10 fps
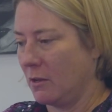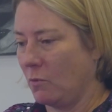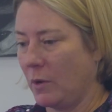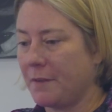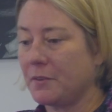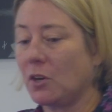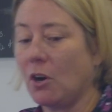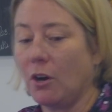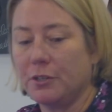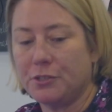whatever
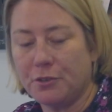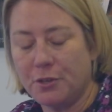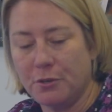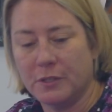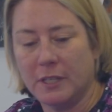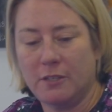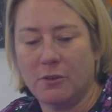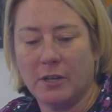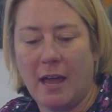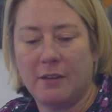cards you're using. You
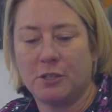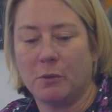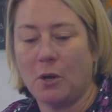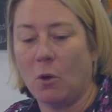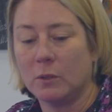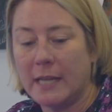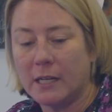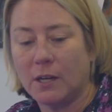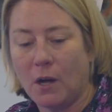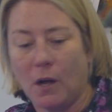can do an old deck
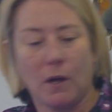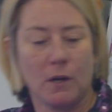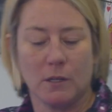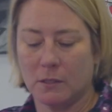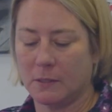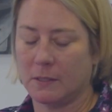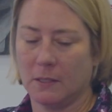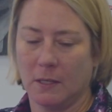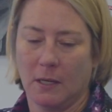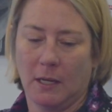of cards
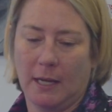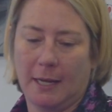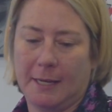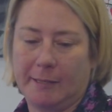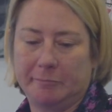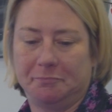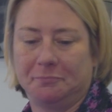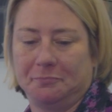and